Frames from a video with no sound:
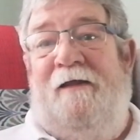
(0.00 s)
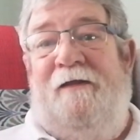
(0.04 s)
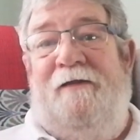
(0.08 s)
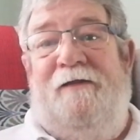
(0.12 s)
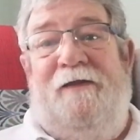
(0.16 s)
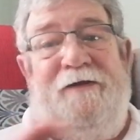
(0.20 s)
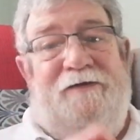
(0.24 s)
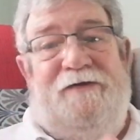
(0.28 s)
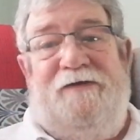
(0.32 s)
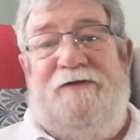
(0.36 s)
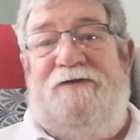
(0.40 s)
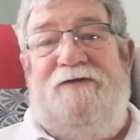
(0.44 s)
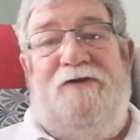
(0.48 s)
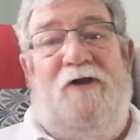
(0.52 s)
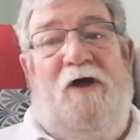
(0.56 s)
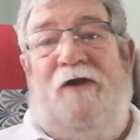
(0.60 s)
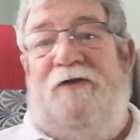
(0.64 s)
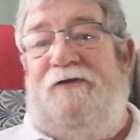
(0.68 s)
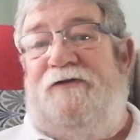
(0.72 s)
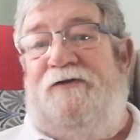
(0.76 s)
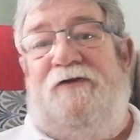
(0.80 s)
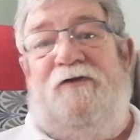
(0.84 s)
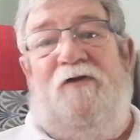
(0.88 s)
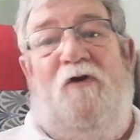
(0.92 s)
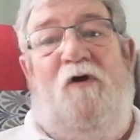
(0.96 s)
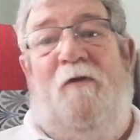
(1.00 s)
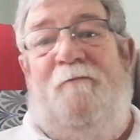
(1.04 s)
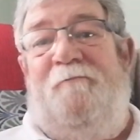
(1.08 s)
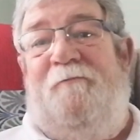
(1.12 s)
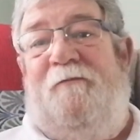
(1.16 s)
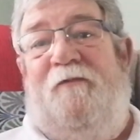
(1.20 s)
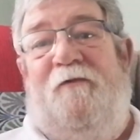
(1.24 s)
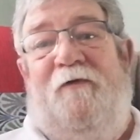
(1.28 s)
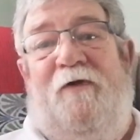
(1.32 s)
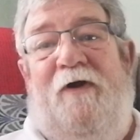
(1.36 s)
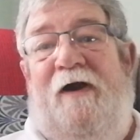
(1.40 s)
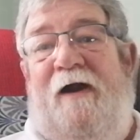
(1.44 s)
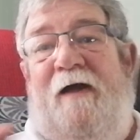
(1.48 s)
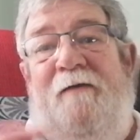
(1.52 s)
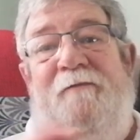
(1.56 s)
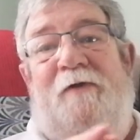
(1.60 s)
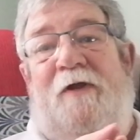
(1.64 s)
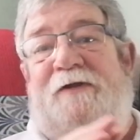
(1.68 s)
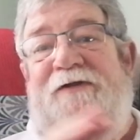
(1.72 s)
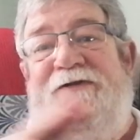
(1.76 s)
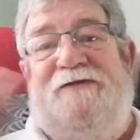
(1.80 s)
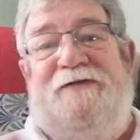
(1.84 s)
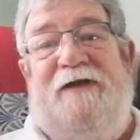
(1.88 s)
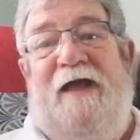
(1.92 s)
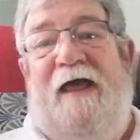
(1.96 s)
This is not up for, I'm
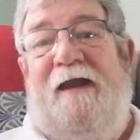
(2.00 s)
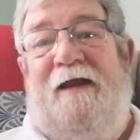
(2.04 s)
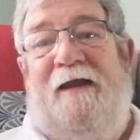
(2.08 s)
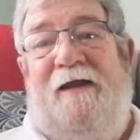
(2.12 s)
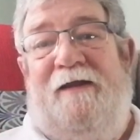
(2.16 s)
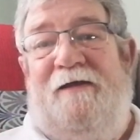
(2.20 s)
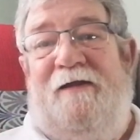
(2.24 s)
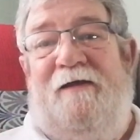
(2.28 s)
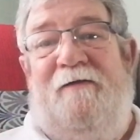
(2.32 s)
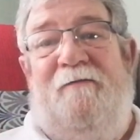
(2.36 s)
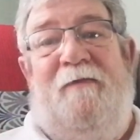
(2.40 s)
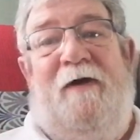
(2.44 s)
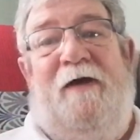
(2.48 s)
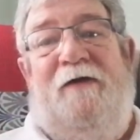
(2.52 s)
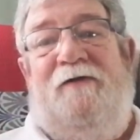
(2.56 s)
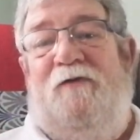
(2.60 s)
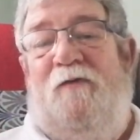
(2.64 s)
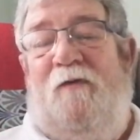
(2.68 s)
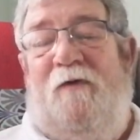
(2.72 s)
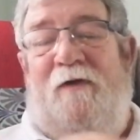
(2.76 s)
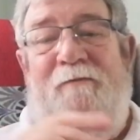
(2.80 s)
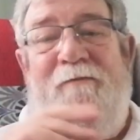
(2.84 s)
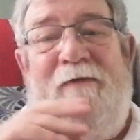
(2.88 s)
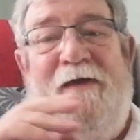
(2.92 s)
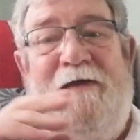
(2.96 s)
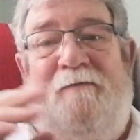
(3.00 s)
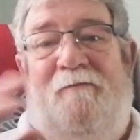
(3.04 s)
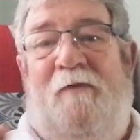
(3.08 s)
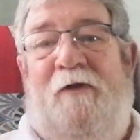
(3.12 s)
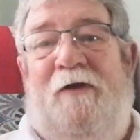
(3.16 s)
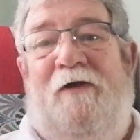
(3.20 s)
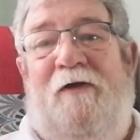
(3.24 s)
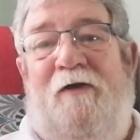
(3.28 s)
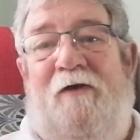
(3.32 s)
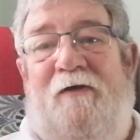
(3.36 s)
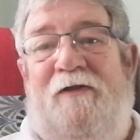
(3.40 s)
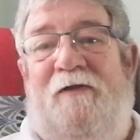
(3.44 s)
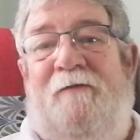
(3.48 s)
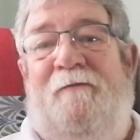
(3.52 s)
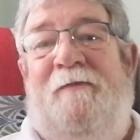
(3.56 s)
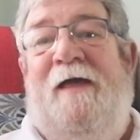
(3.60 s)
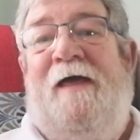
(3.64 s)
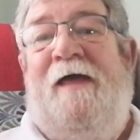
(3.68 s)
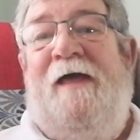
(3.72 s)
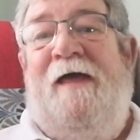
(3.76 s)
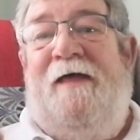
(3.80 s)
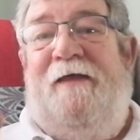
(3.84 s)
not selling them. I don't want to make money on them.